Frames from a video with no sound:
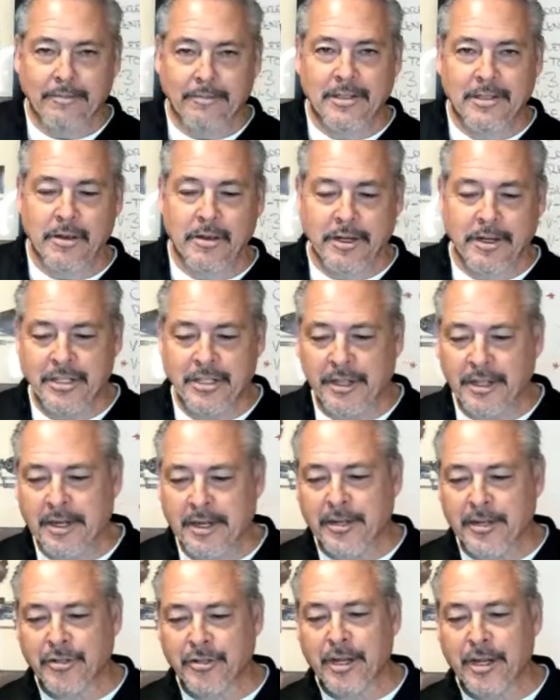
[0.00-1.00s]
So I shot that
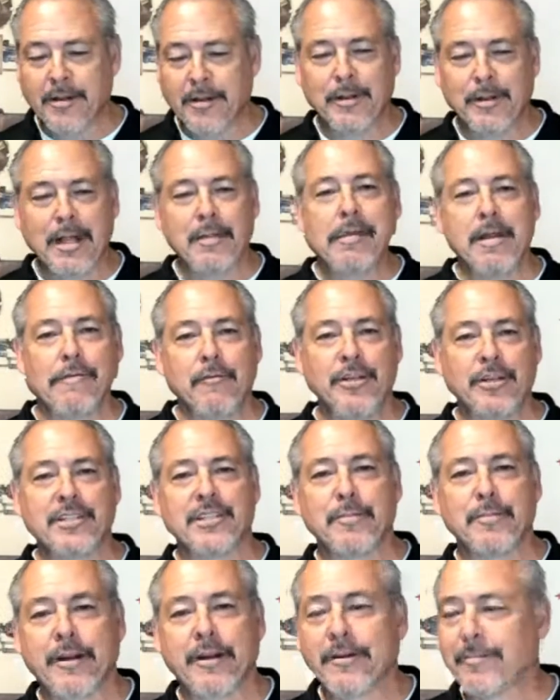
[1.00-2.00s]
yesterday. I'm glad my voice
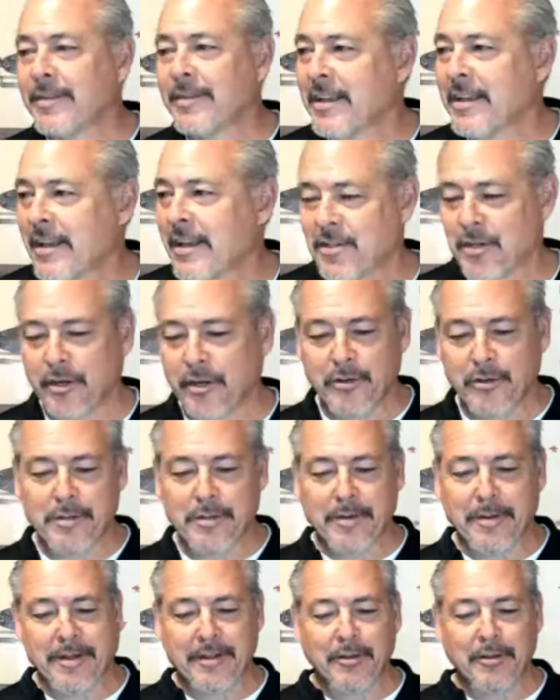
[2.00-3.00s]
is better. I started
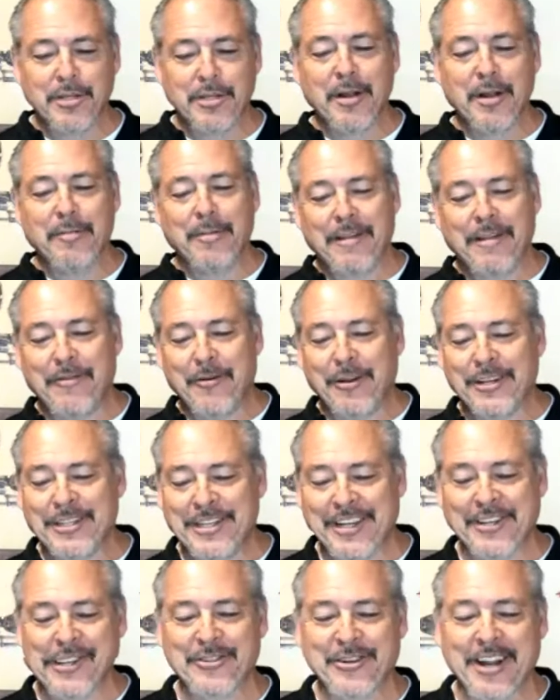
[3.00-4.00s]
losing my voice
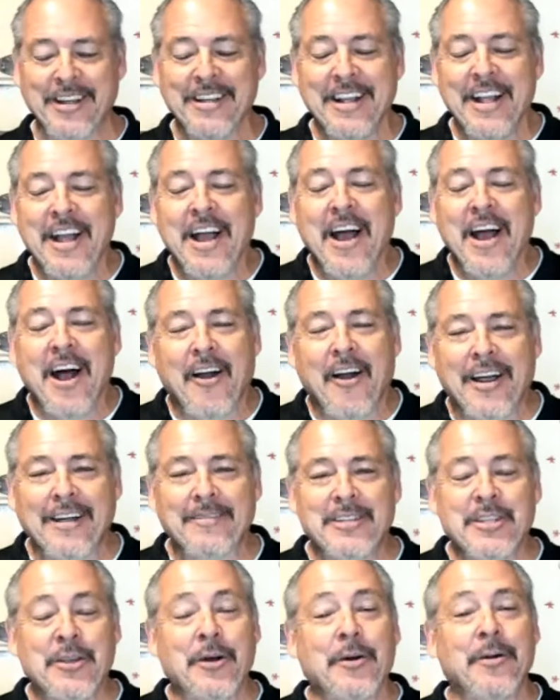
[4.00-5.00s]
yesterday. All
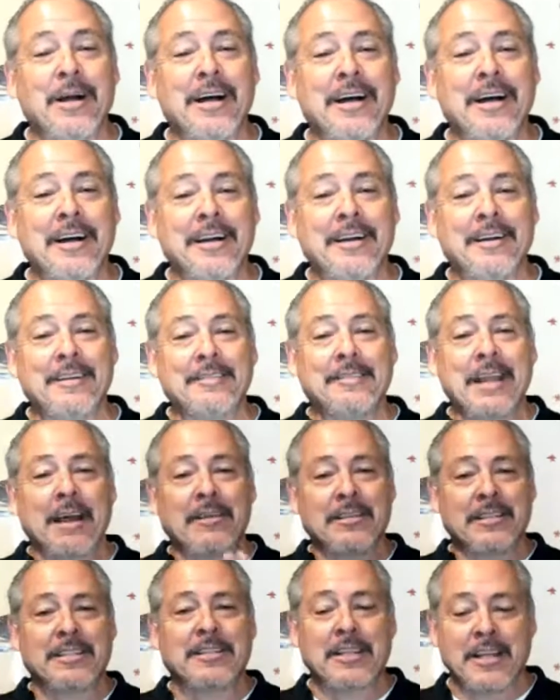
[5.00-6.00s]
right. So
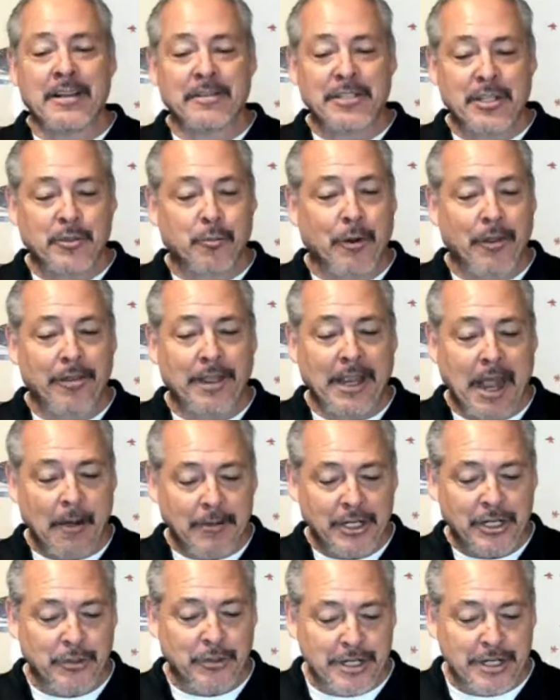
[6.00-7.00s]
that's just one thing. I
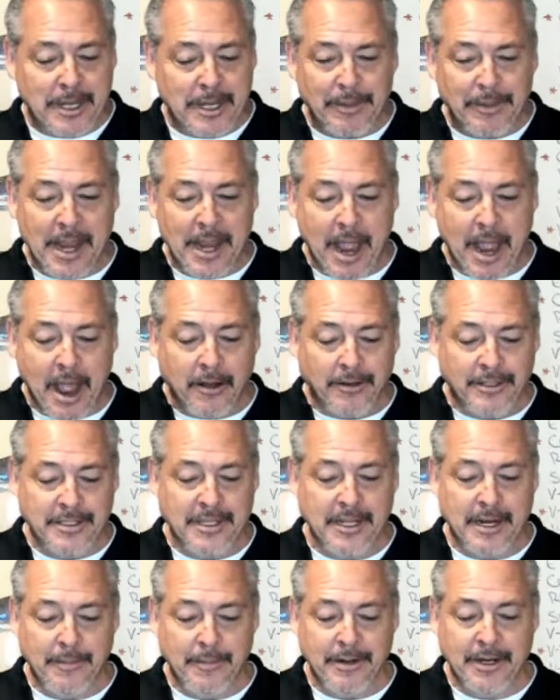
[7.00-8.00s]
want to show you something
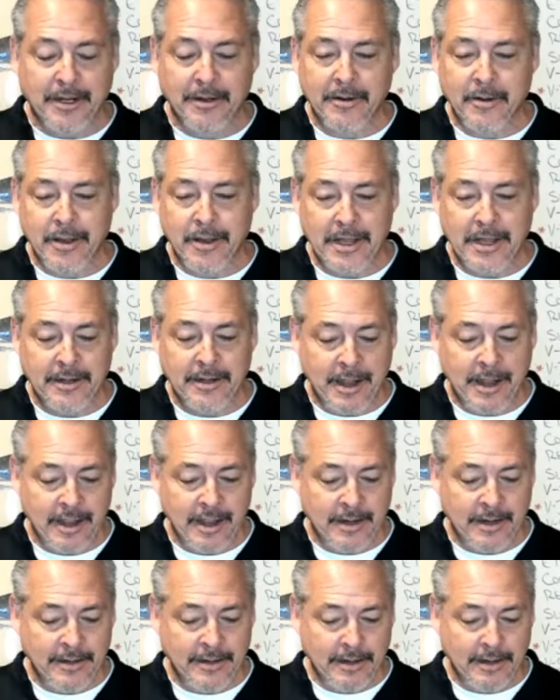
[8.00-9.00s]
else, and I'm going to go ahead
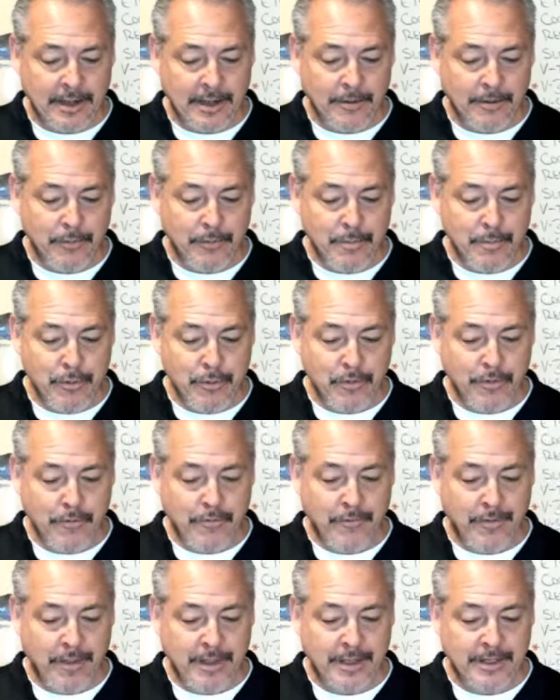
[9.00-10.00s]
and
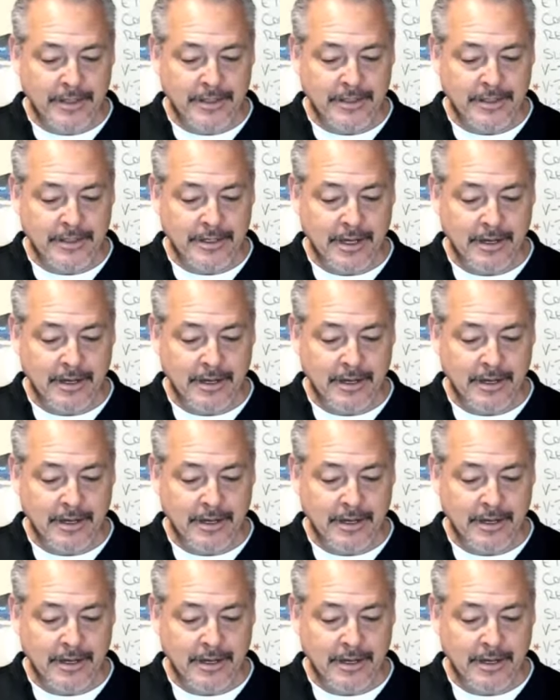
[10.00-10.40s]
remove this